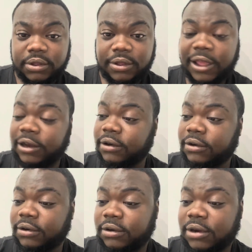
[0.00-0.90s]
And
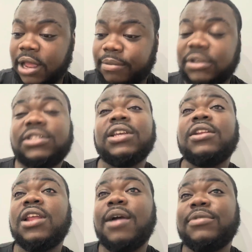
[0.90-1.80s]
I'm just
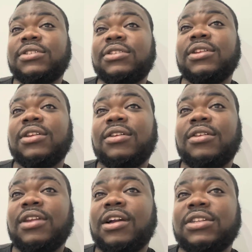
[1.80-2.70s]
sitting there. I'm just,
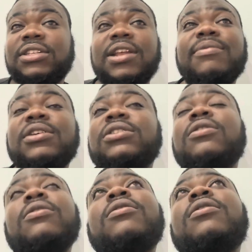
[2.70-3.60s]
like I said, I'm just, you
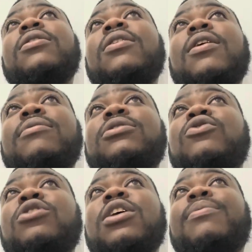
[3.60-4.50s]
know, just
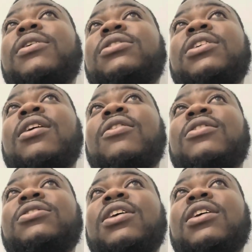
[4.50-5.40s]
looking up and see how long
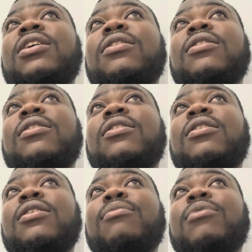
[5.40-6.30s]
it's taking.
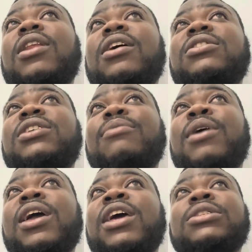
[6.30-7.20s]
But like I said,
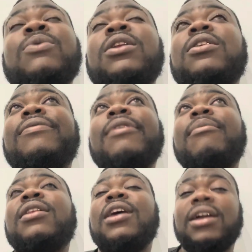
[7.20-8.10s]
my ears wander, fam,
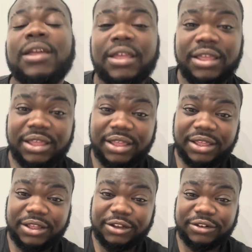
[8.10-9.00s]
man. Like,
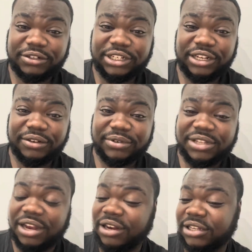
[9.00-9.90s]
she was
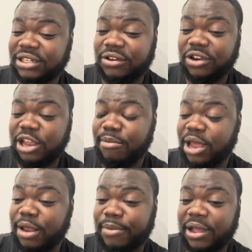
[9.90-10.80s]
telling the security
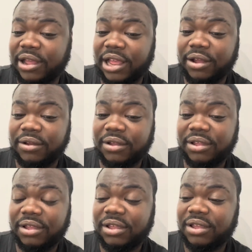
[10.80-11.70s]
man about how
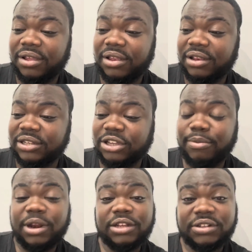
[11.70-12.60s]
the
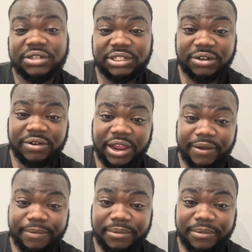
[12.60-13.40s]
security man asked her if she's all right.